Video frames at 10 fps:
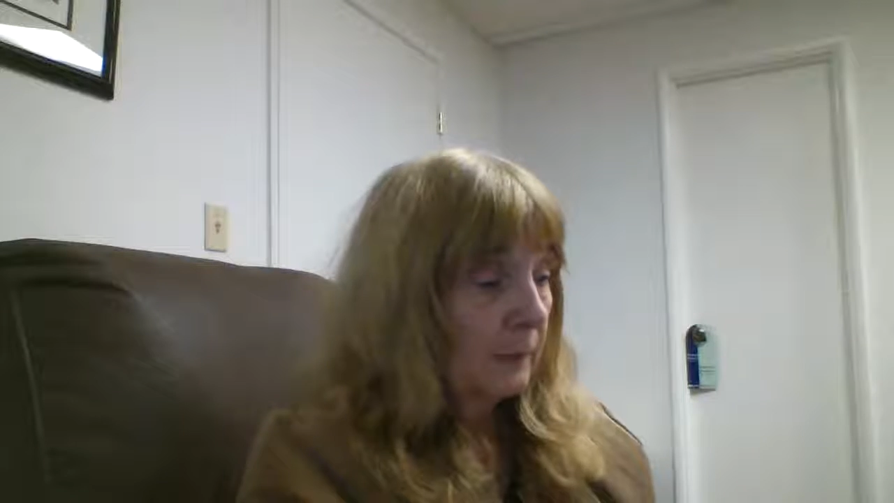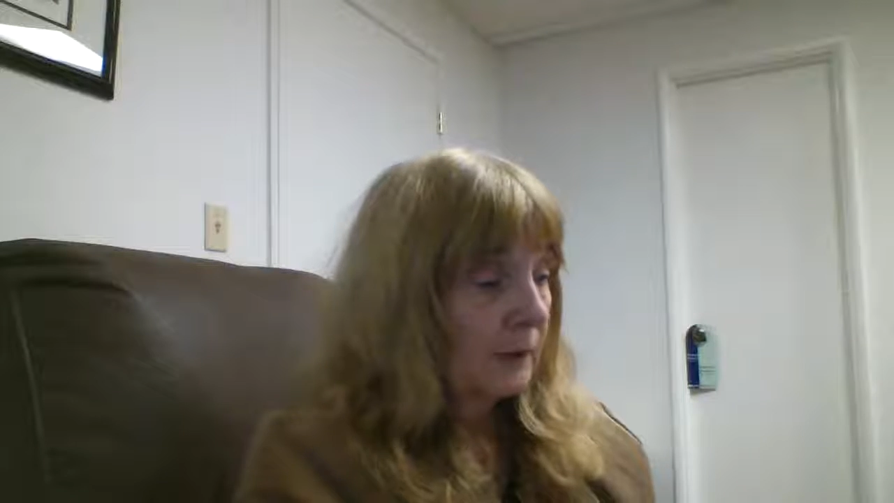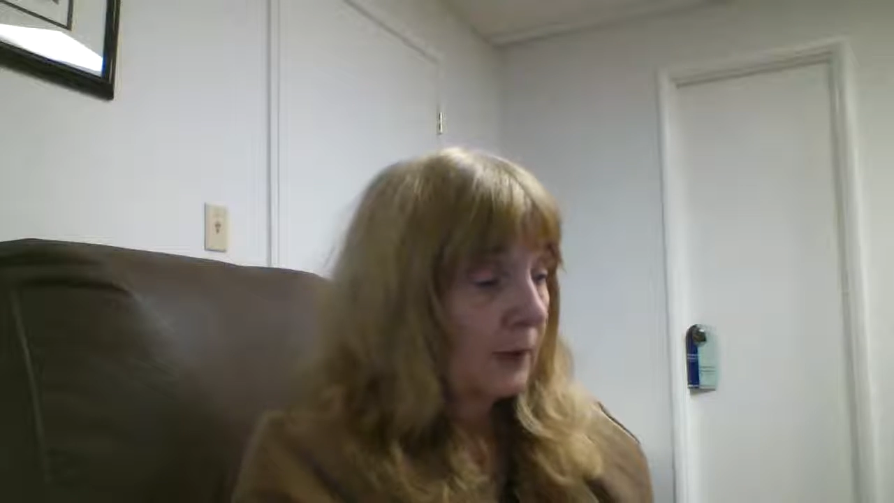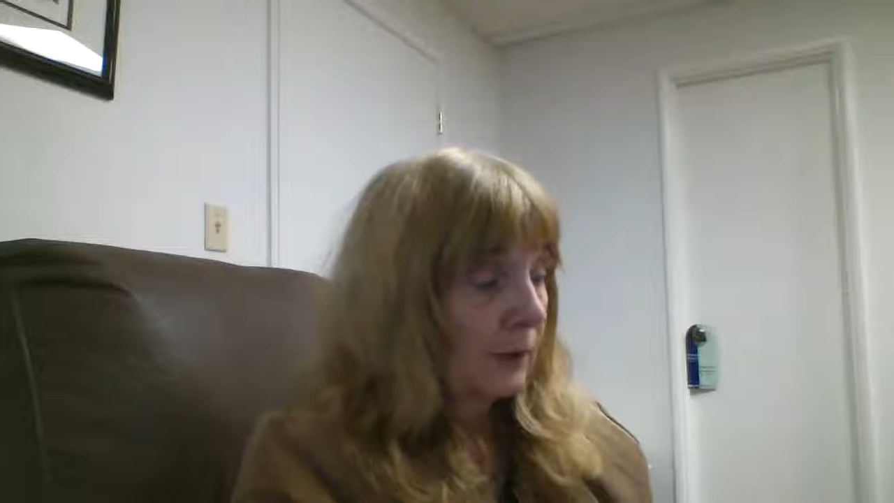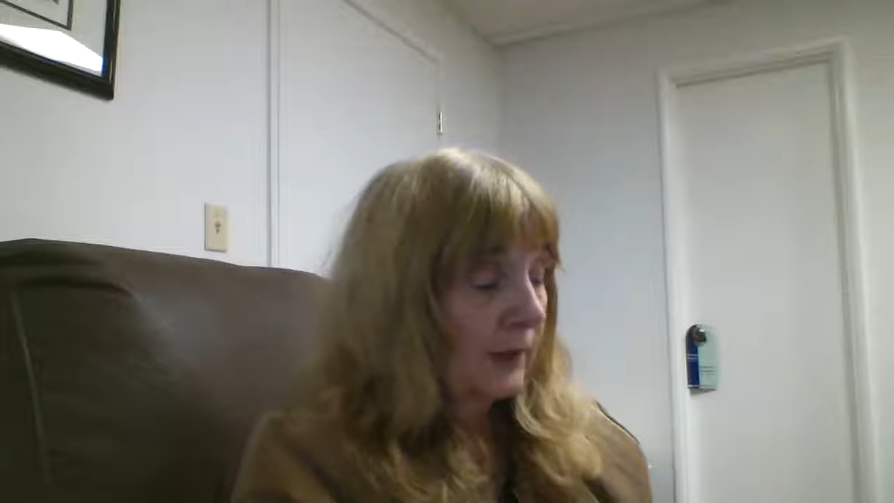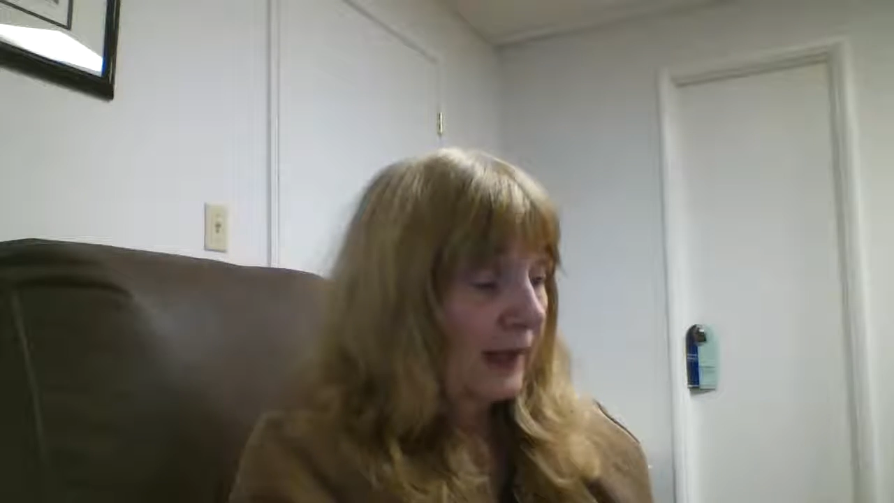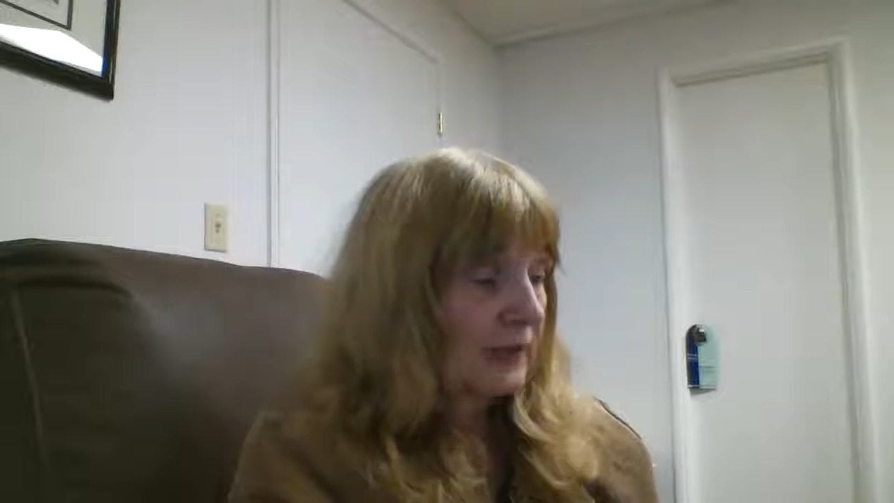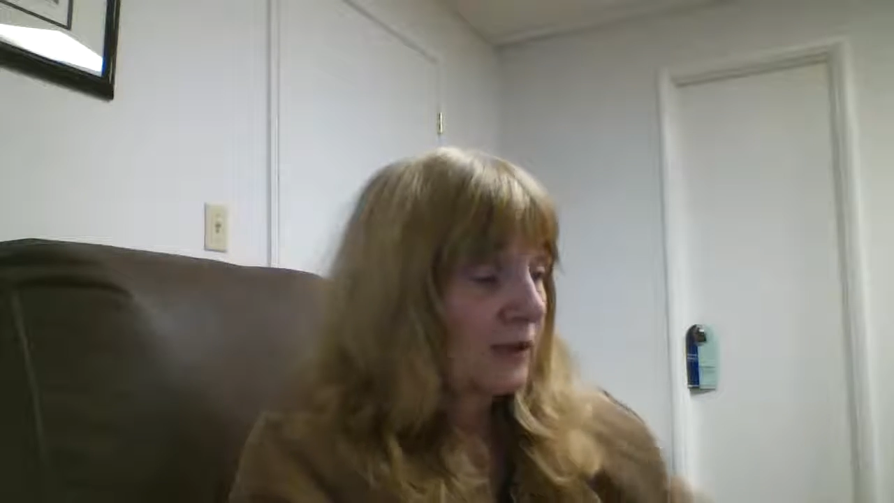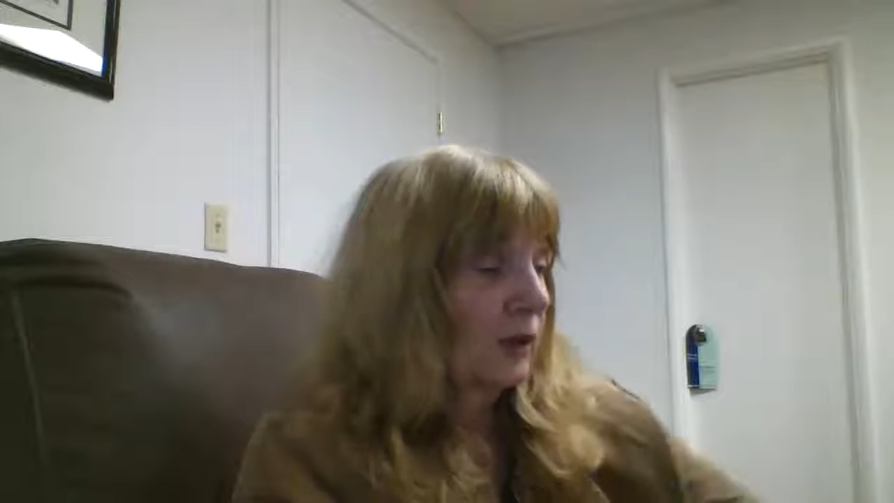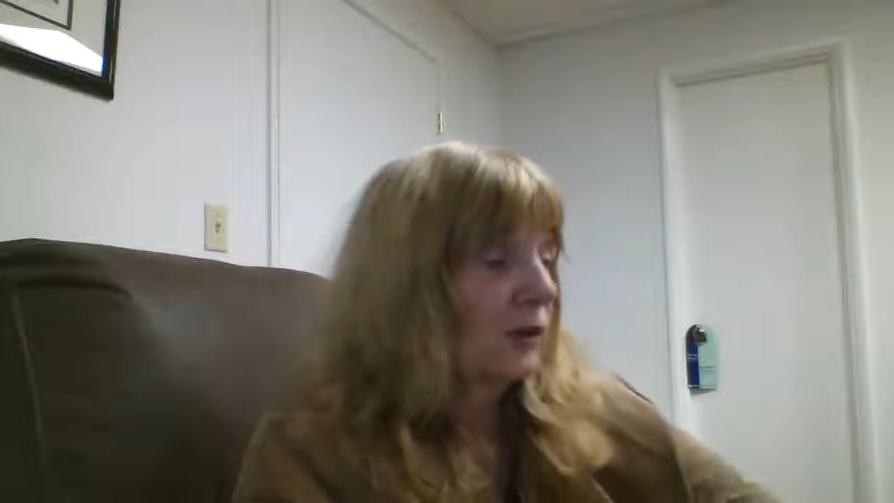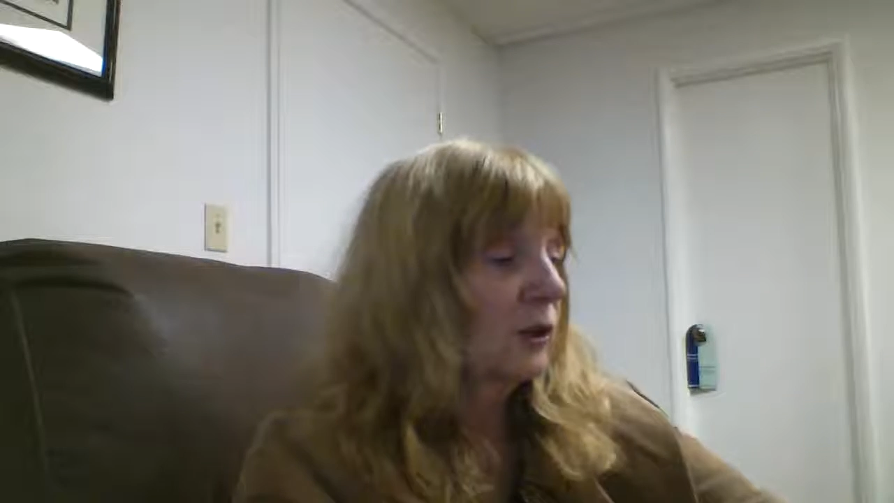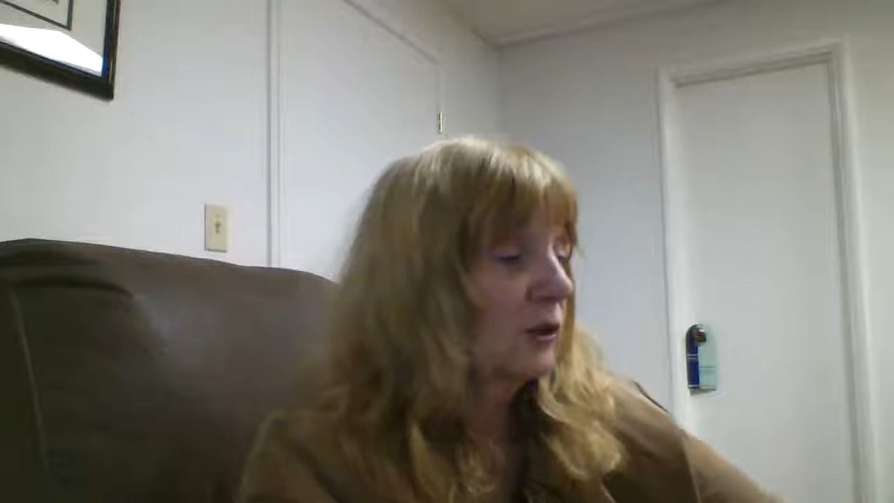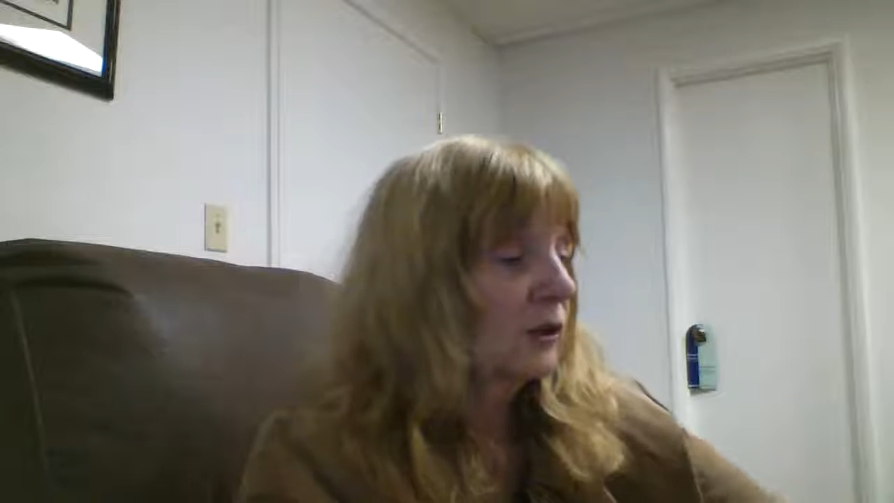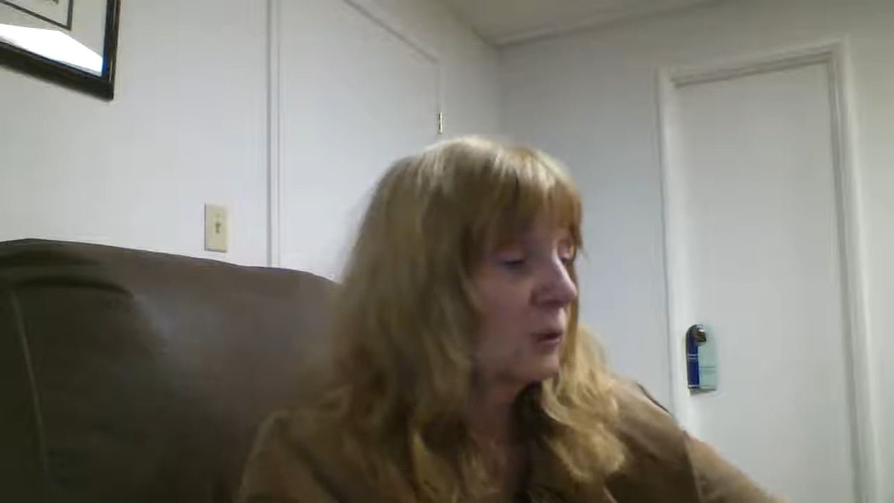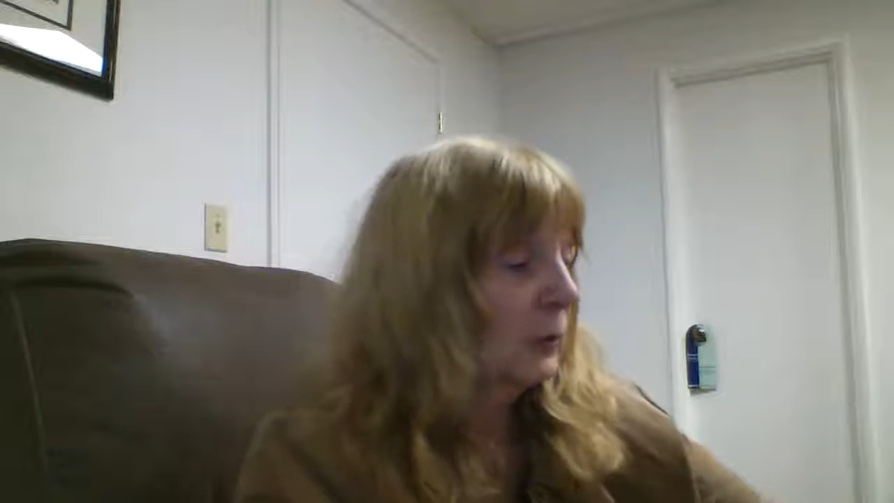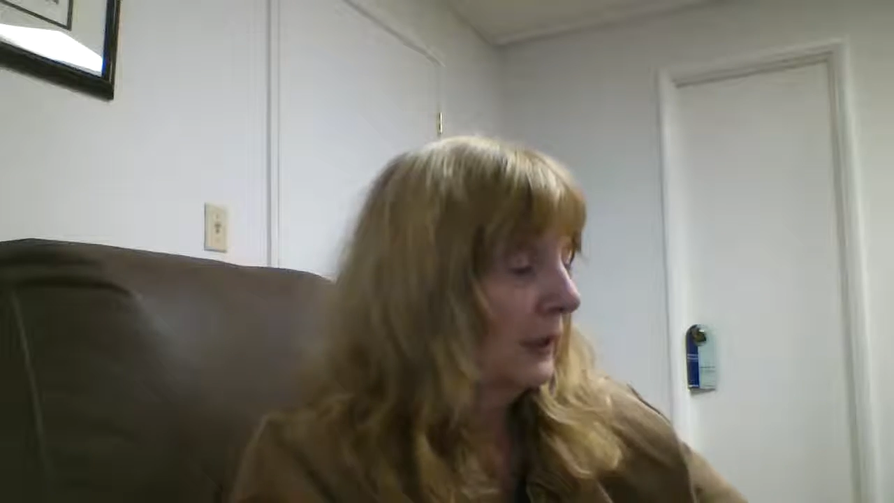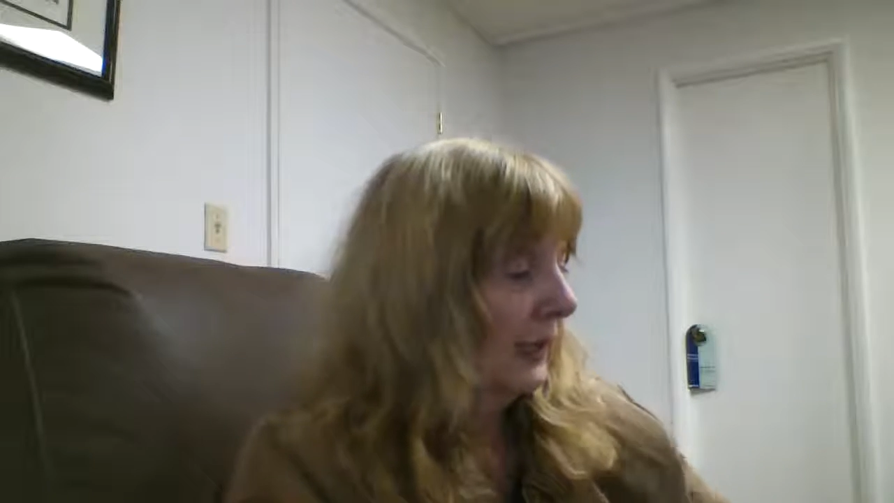So that's the third suite.